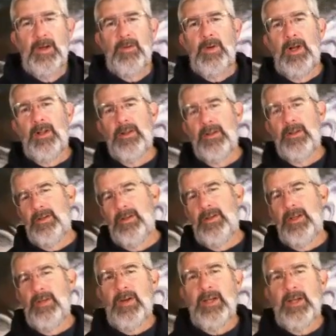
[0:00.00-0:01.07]
Well,
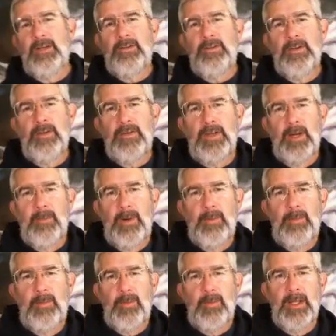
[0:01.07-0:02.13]
if I could just come
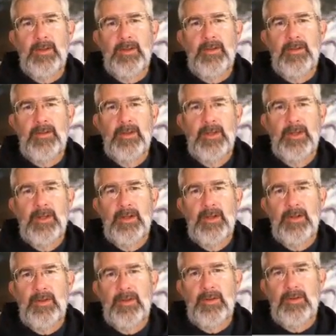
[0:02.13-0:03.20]
up with
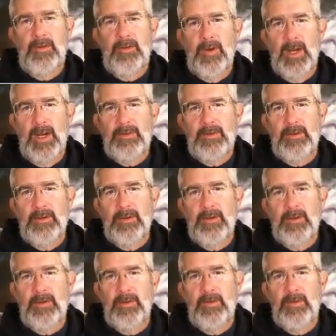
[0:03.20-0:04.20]
the direction